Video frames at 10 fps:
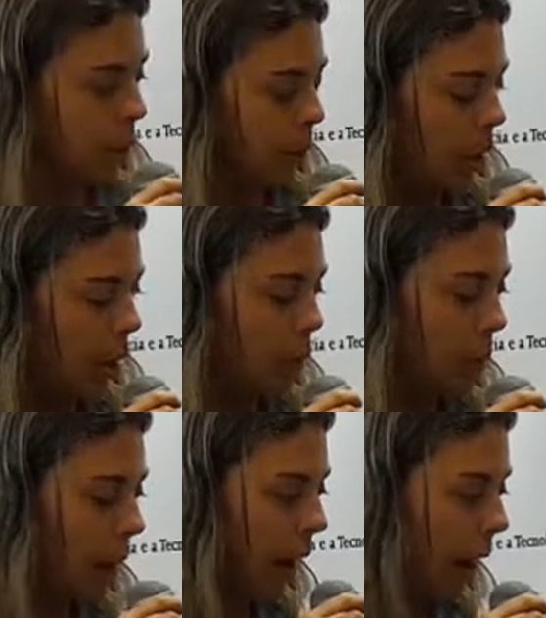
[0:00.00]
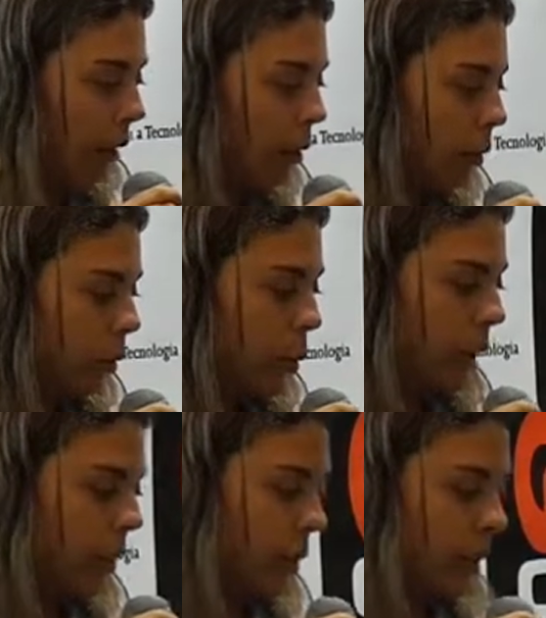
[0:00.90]
communications by level. We
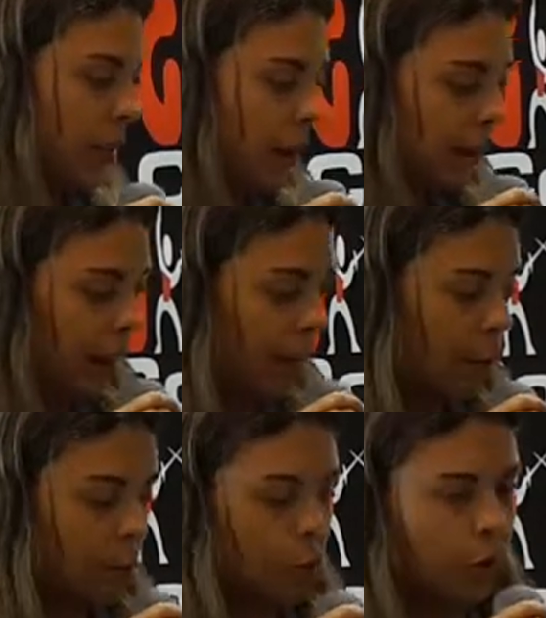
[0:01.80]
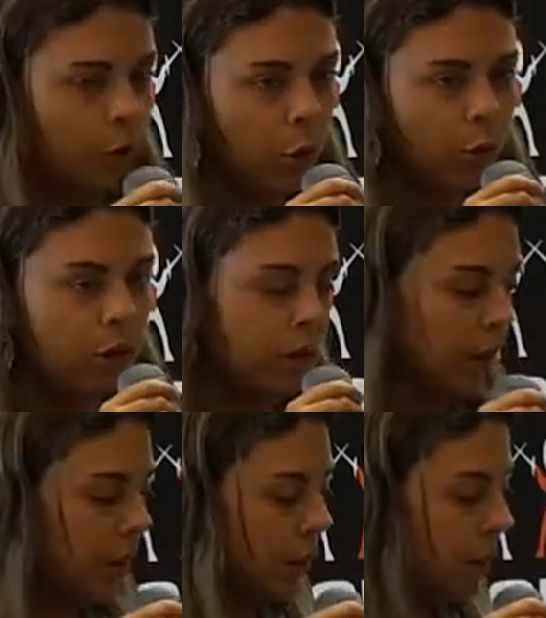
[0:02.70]
can see that the level 2 and 3
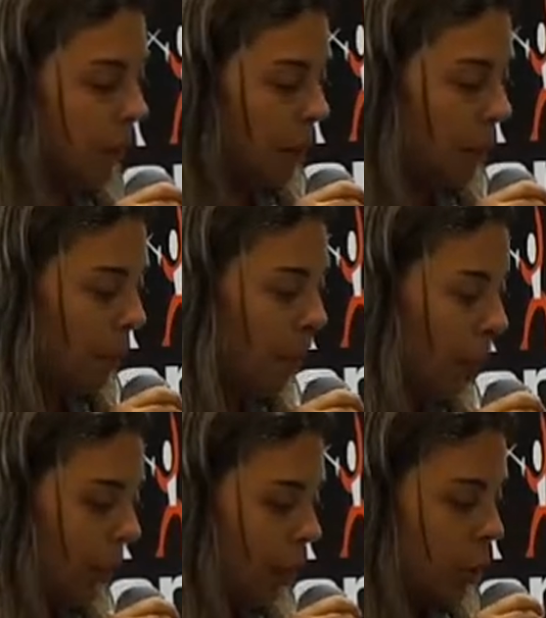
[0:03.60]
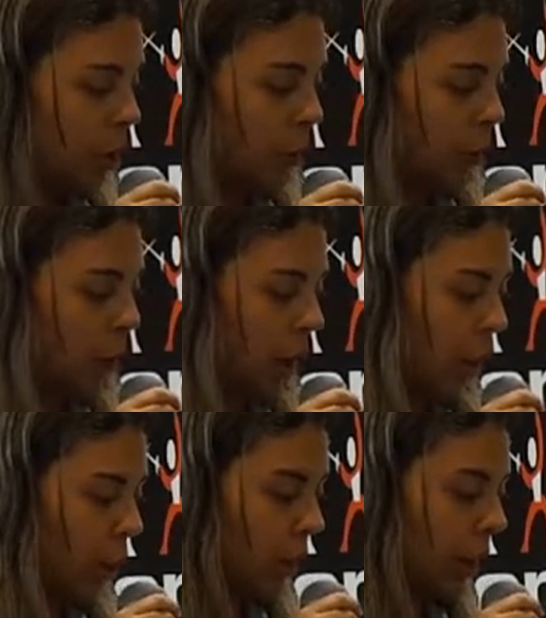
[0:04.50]
presents more intentions of
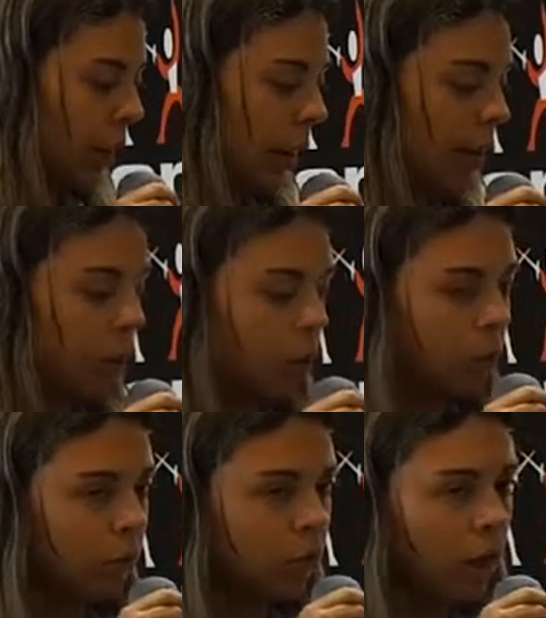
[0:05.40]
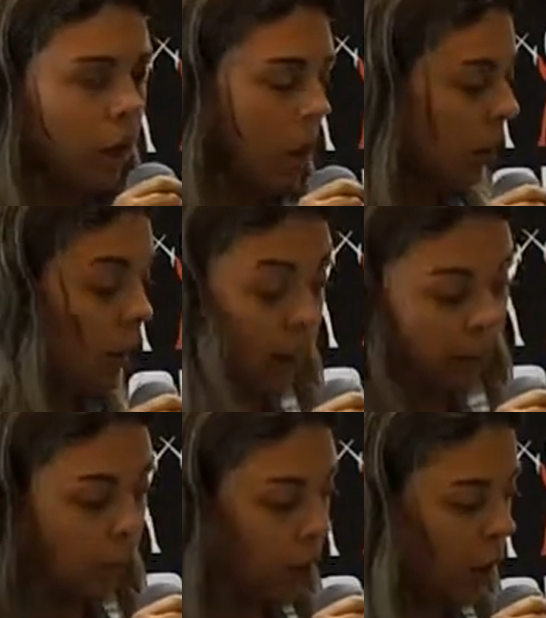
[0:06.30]
communications than the level
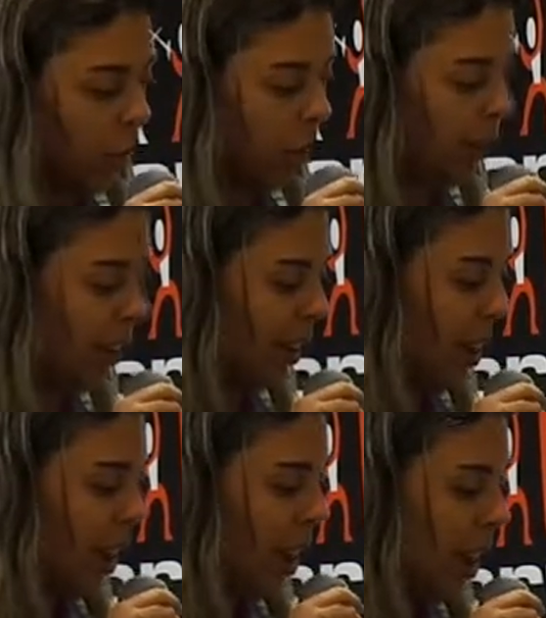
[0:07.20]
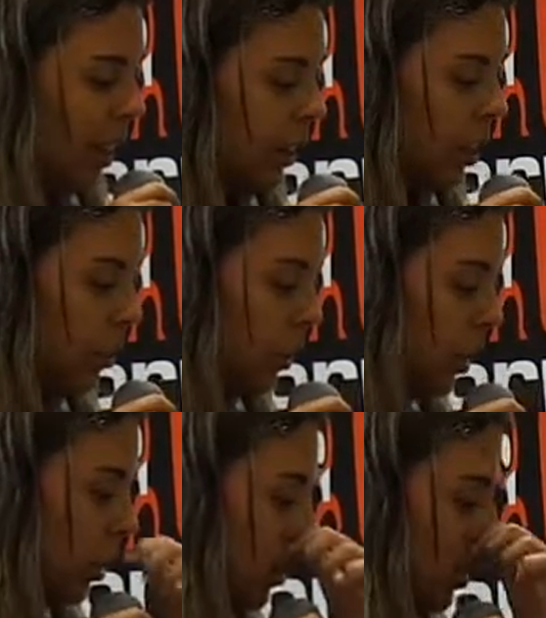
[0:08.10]
1. And this was
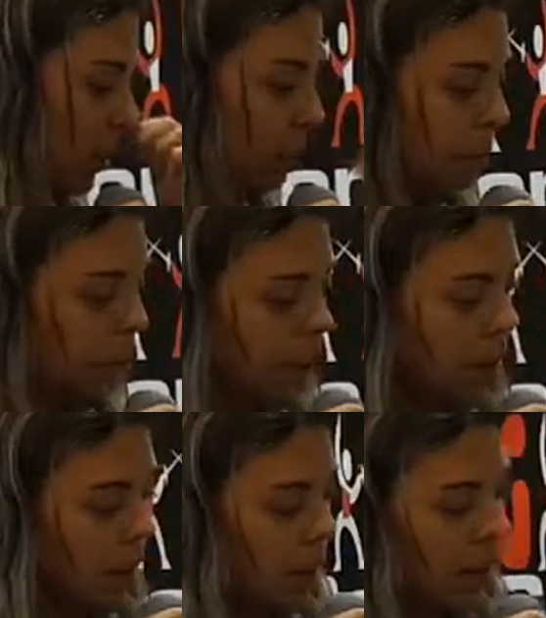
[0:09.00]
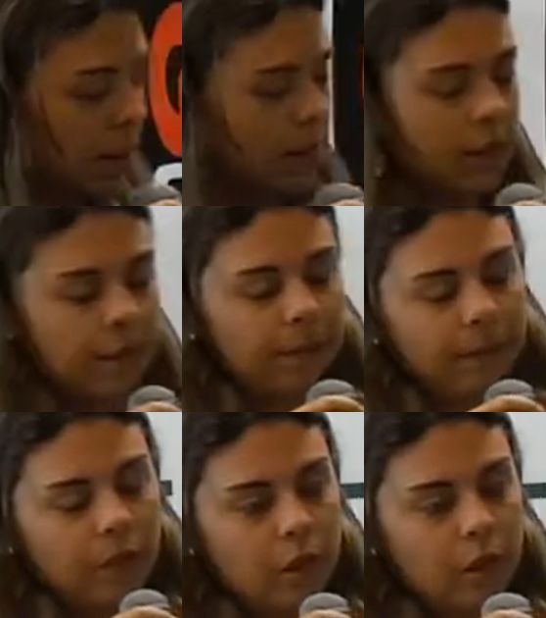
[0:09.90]
interesting because